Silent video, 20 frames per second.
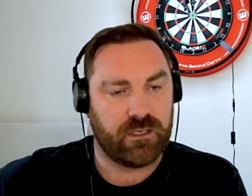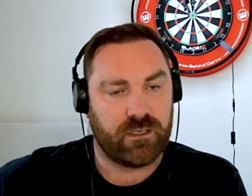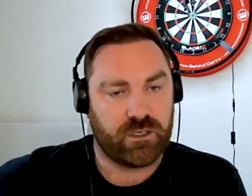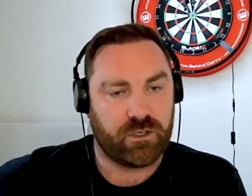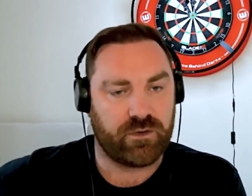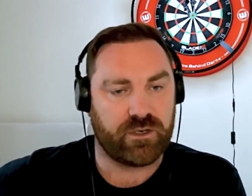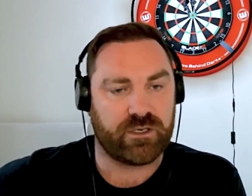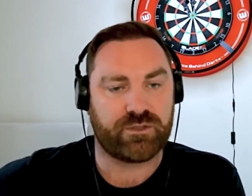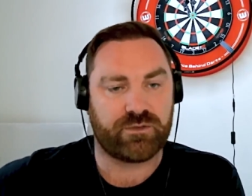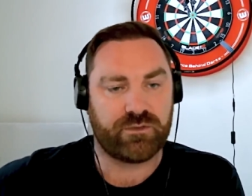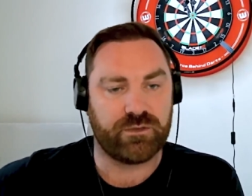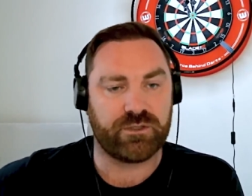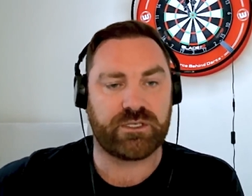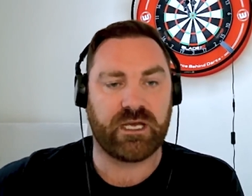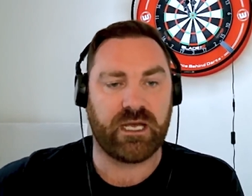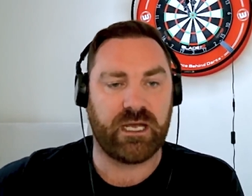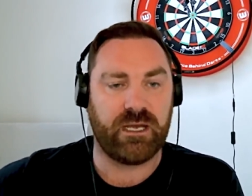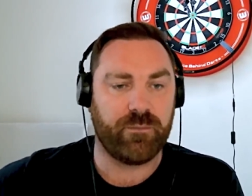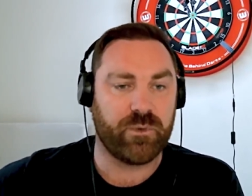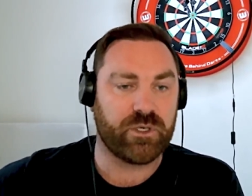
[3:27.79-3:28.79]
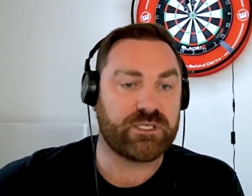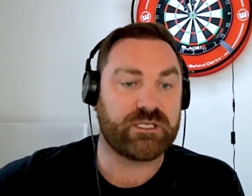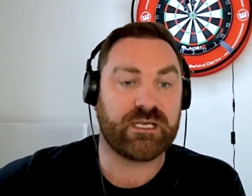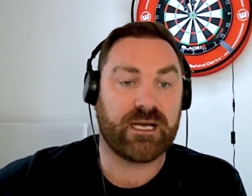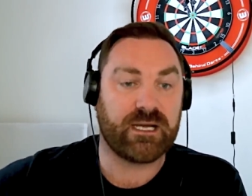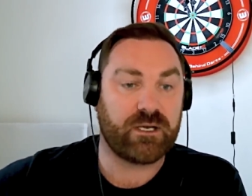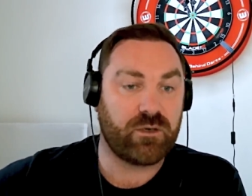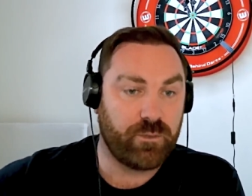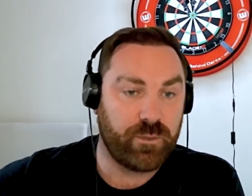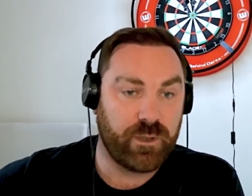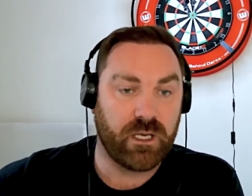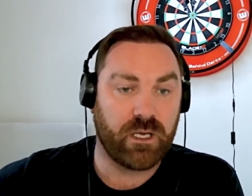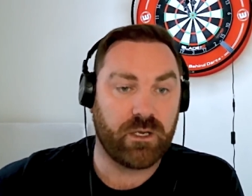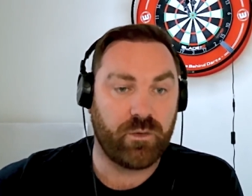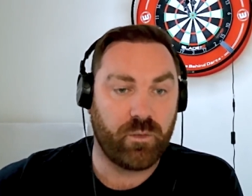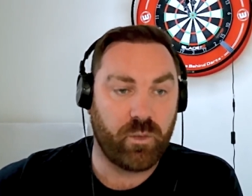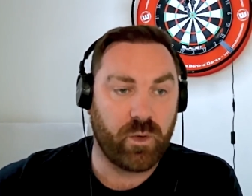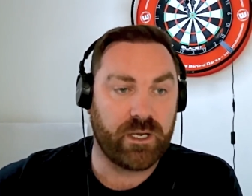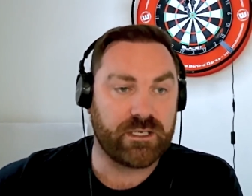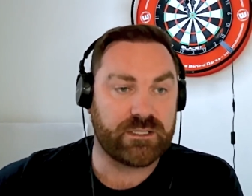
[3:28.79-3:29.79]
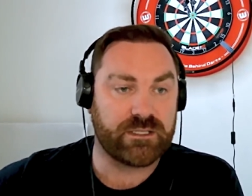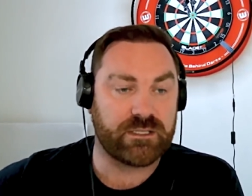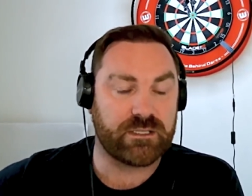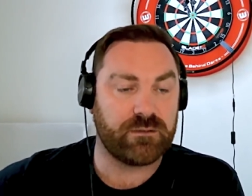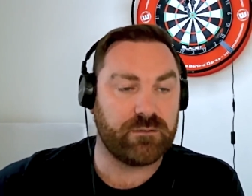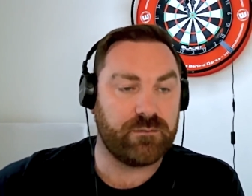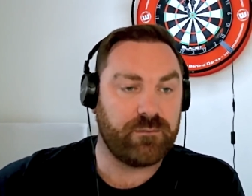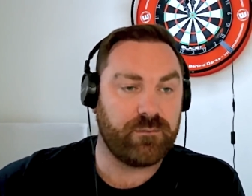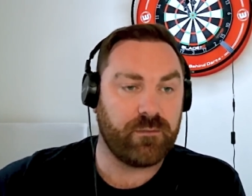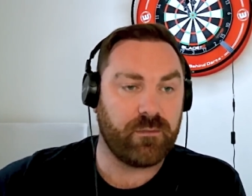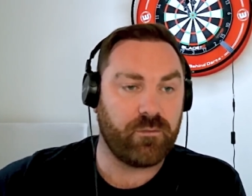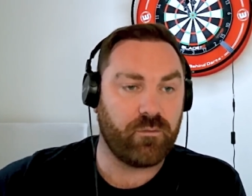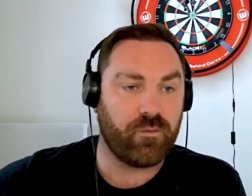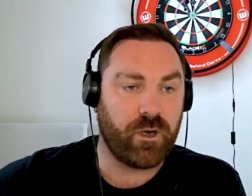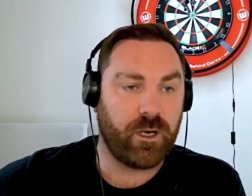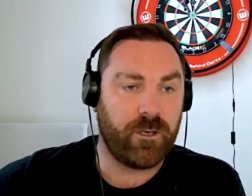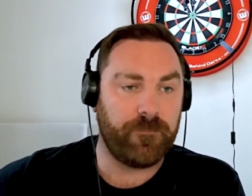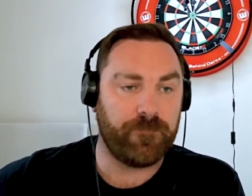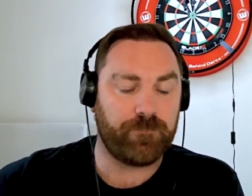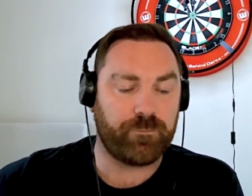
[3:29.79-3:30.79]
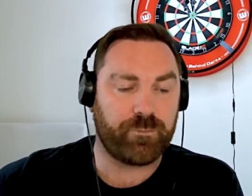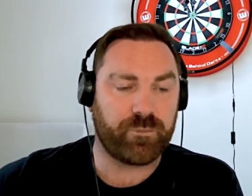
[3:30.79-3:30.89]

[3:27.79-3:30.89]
grassroots game must tackle below the waist, right?